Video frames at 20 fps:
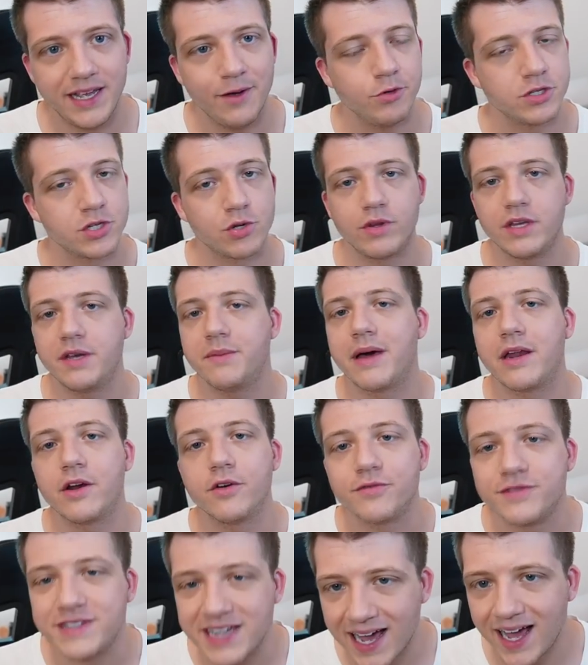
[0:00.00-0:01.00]
it was only a matter
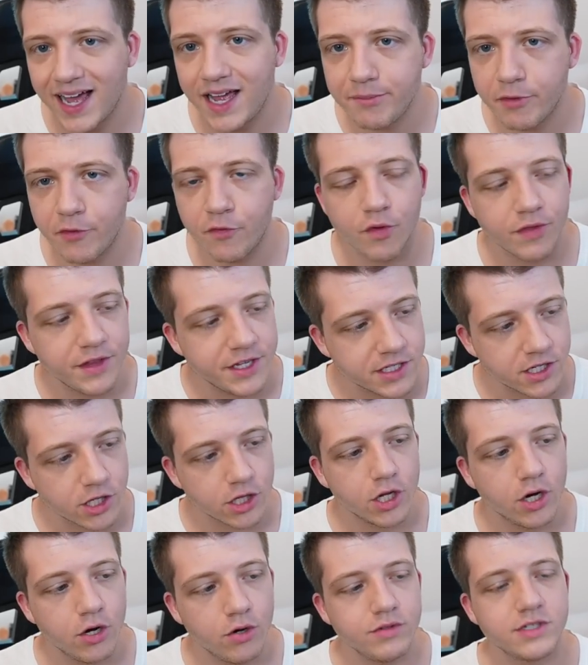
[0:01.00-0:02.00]
of time before these
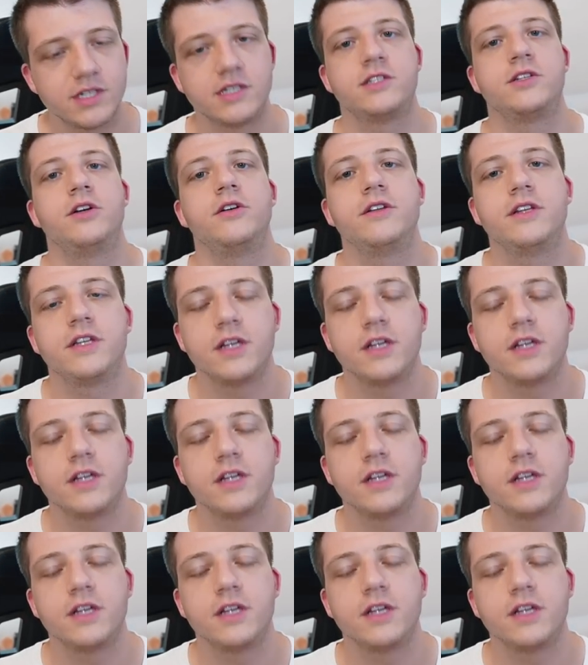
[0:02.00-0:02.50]
clones started